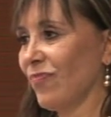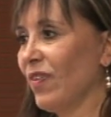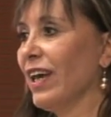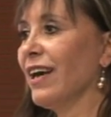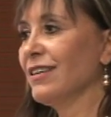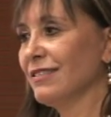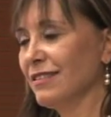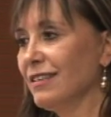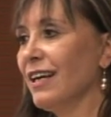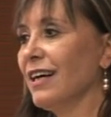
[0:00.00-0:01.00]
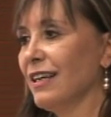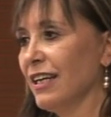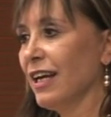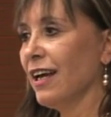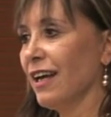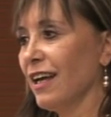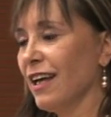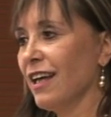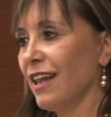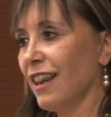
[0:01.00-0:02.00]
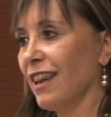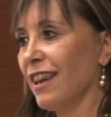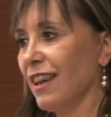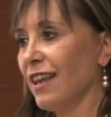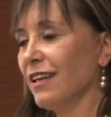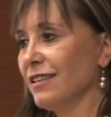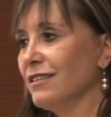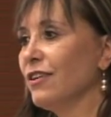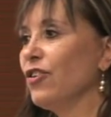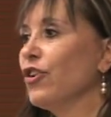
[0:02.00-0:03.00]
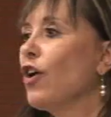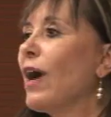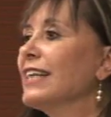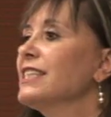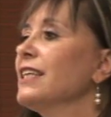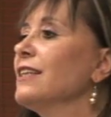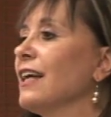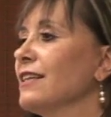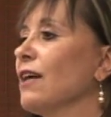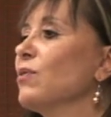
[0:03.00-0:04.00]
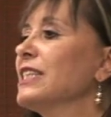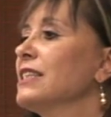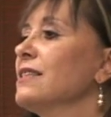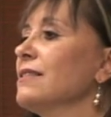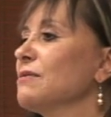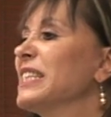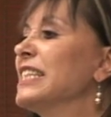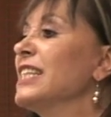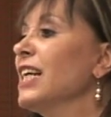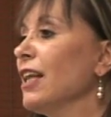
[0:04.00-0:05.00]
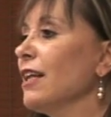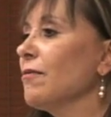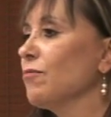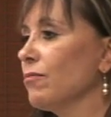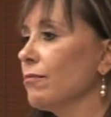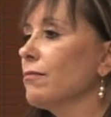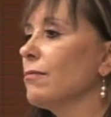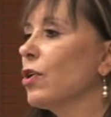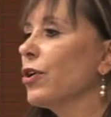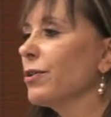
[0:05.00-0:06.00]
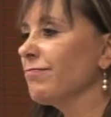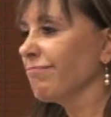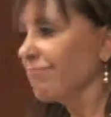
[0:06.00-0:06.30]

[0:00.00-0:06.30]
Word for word: Yeah, yeah. And they say, well, you know, I think that that was was still more,